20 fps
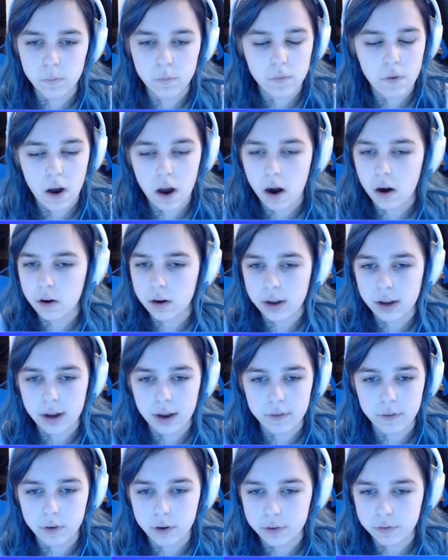already,
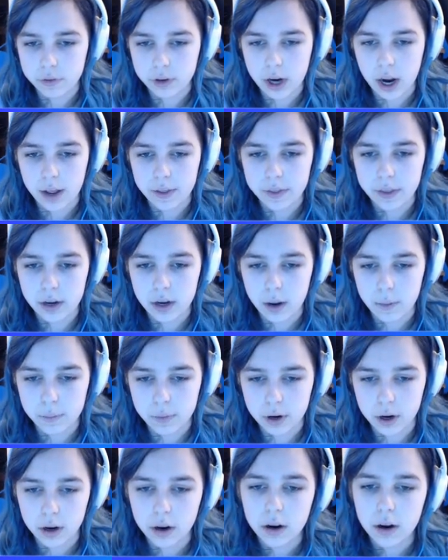I've already forgotten the
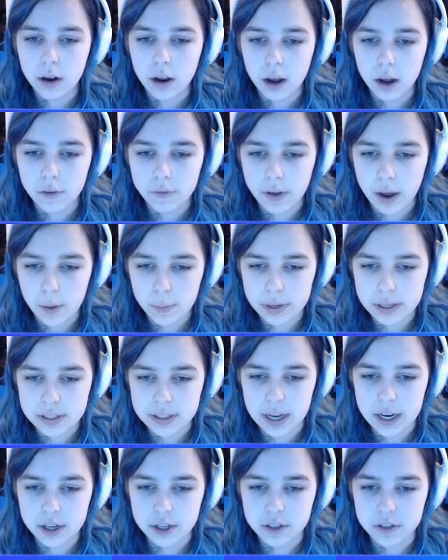number of how many
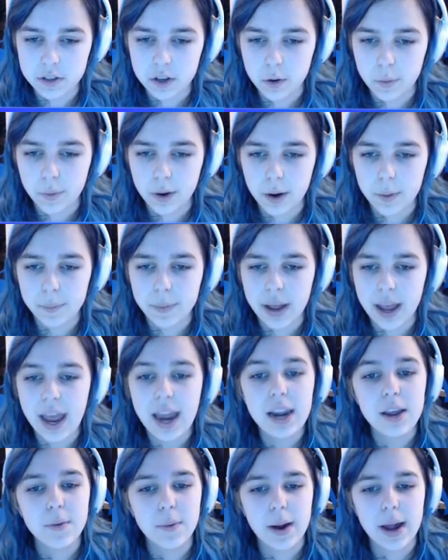stages there were. But
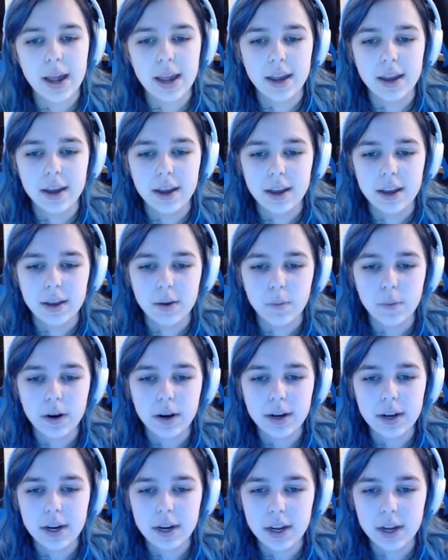anyway,
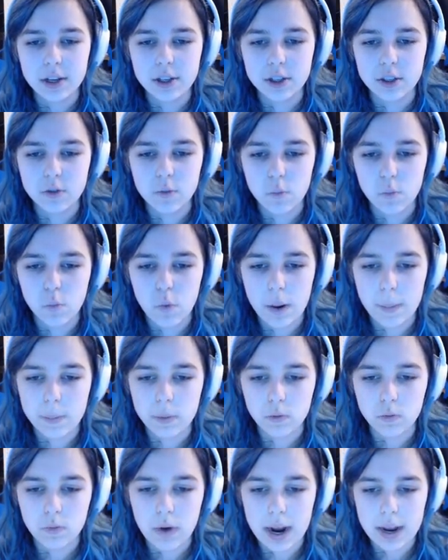we're gonna just whip
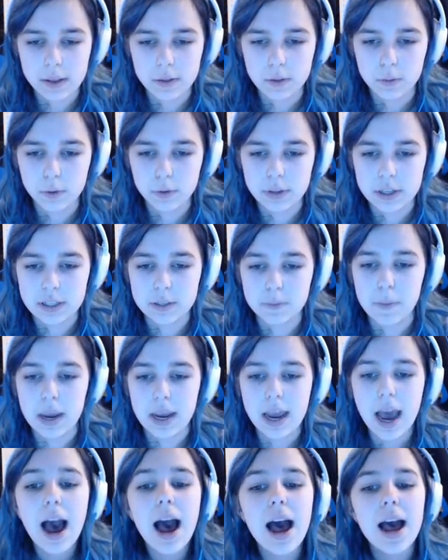right through this
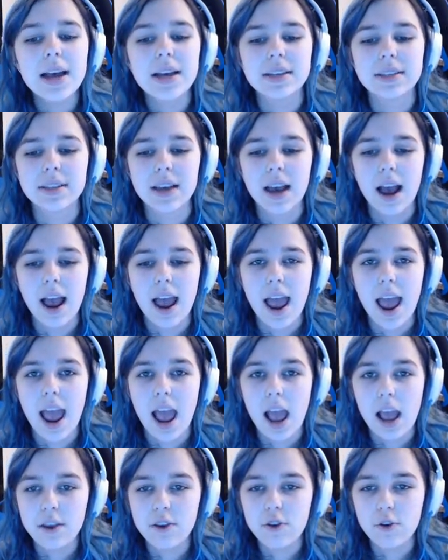because
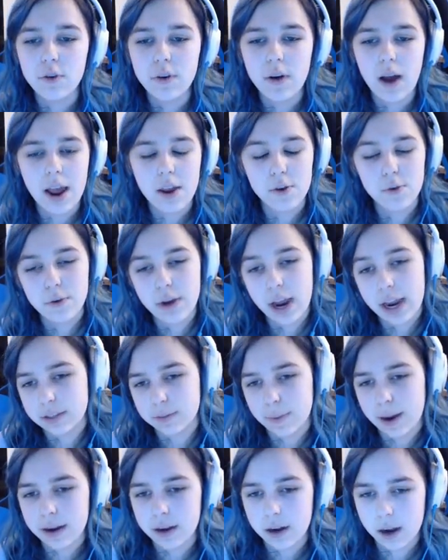you you
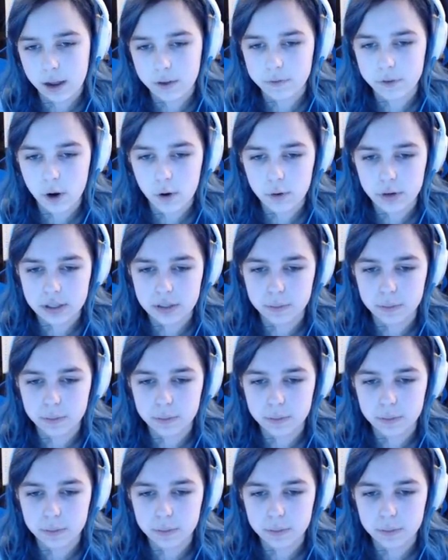guys might not have noticed,